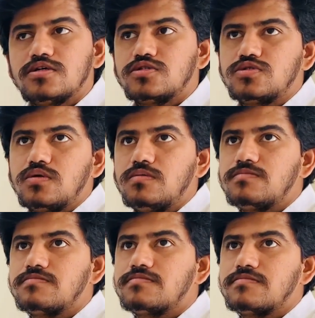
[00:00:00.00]

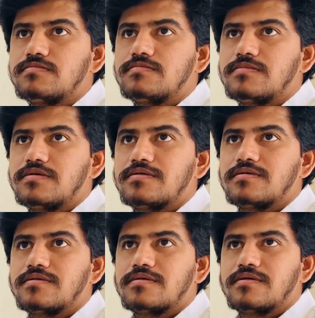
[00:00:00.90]
So
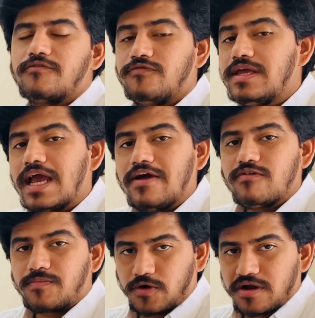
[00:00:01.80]
we have
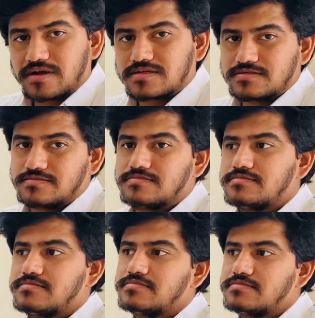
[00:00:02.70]
a product
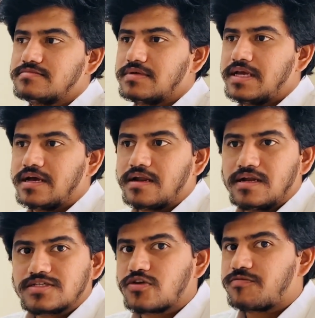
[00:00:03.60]
in our
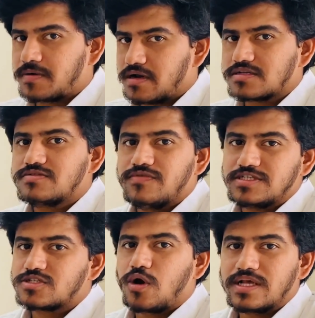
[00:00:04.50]
list of products
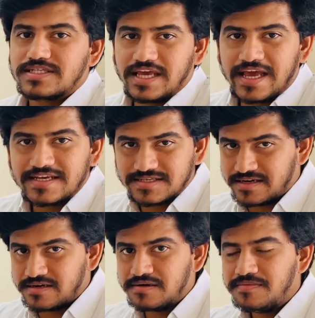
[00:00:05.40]
which is called as AI
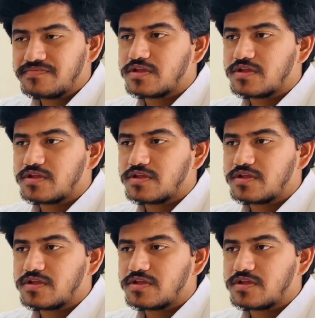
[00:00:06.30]
Center